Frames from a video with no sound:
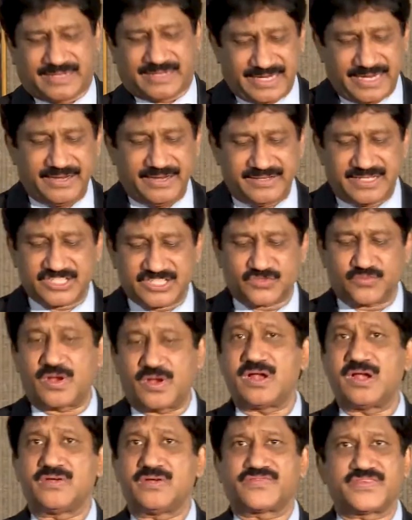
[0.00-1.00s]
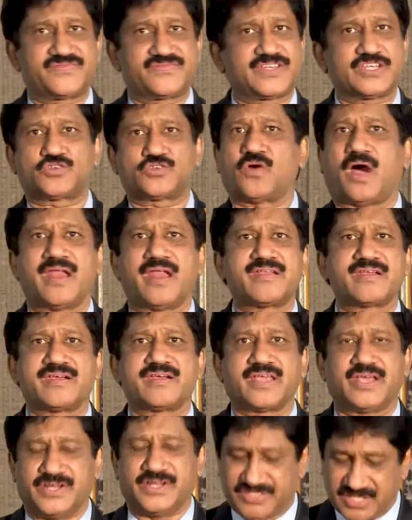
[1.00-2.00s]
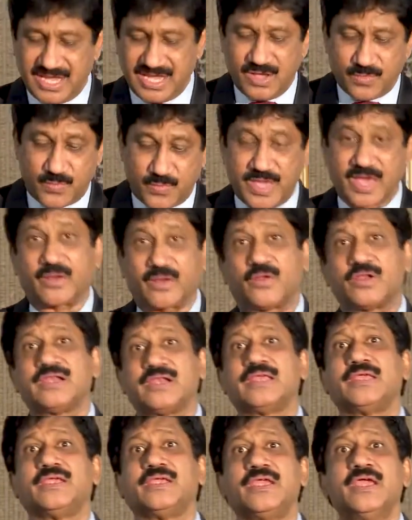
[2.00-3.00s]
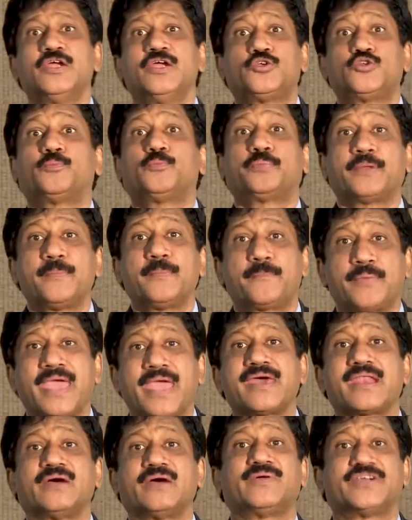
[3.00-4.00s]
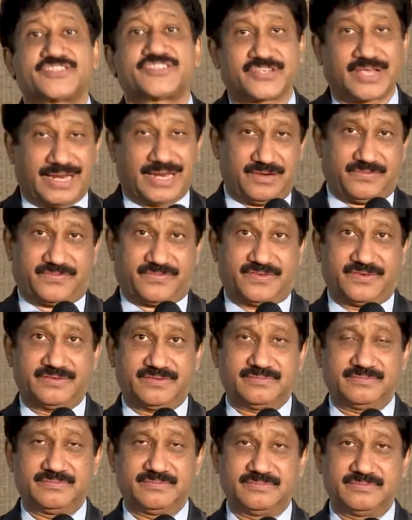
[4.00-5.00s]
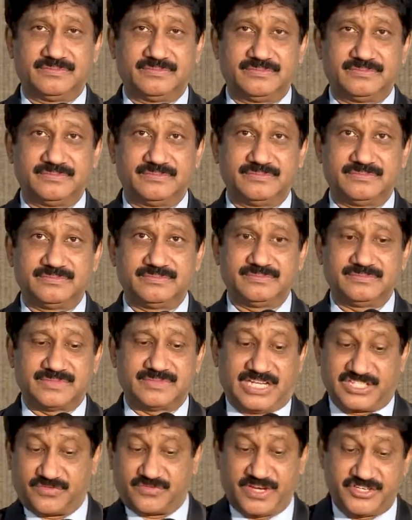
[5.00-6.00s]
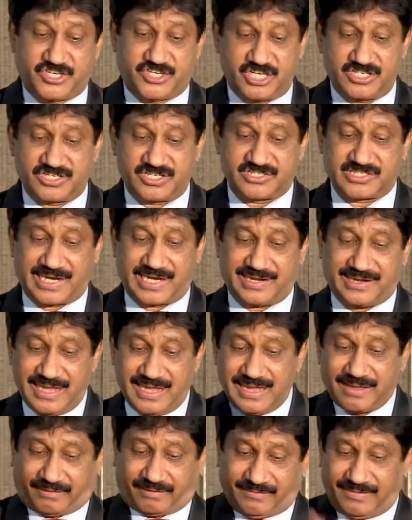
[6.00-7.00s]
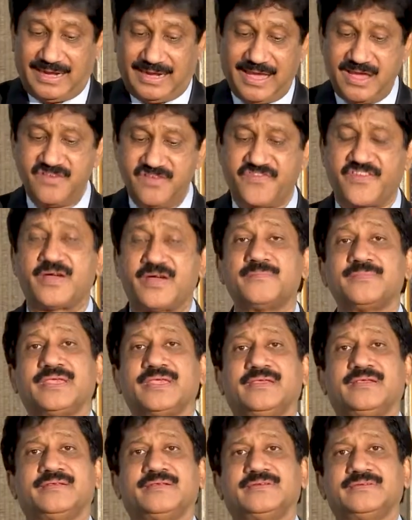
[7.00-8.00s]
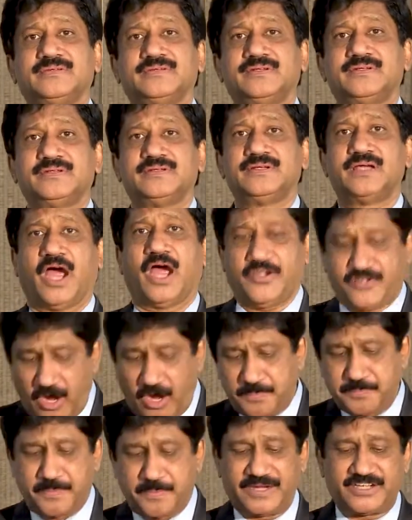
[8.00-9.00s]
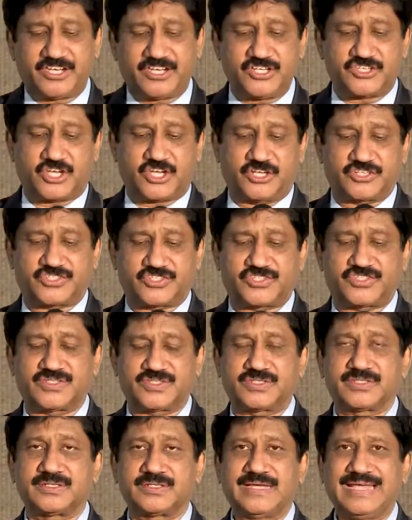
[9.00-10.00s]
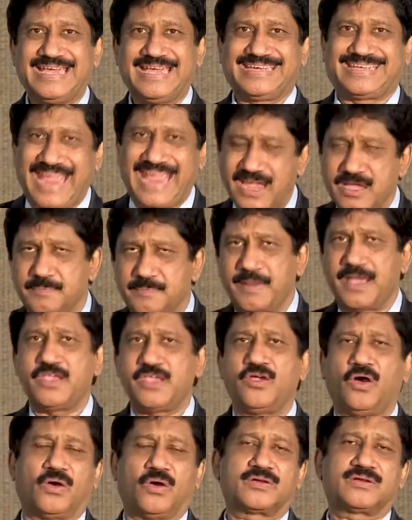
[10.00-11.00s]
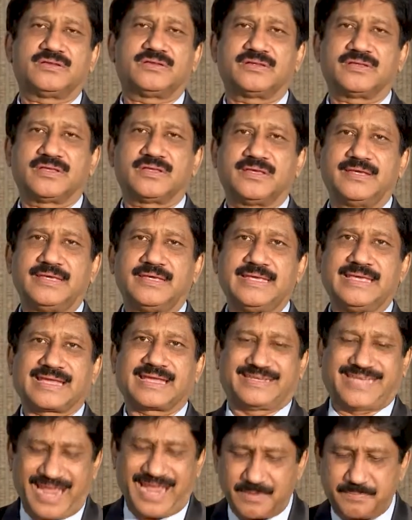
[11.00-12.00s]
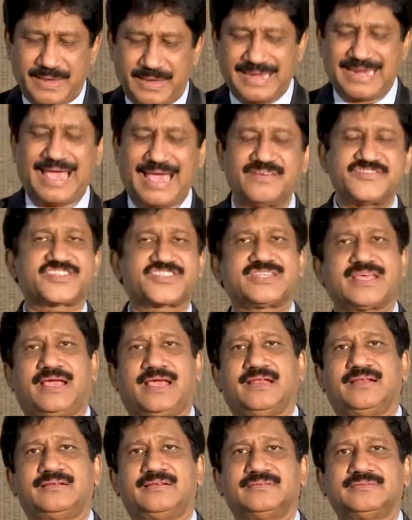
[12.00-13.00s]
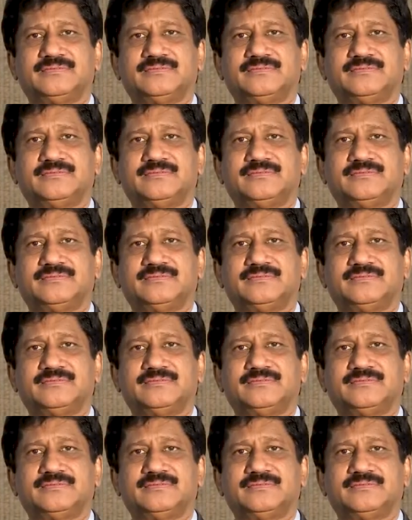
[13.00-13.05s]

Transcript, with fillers: In this world, 50 to 100 years, we are only to prepare ourselves. That's why Jesus said, Learn from me, adopt my teachings, take my yoke. Take my lifestyle.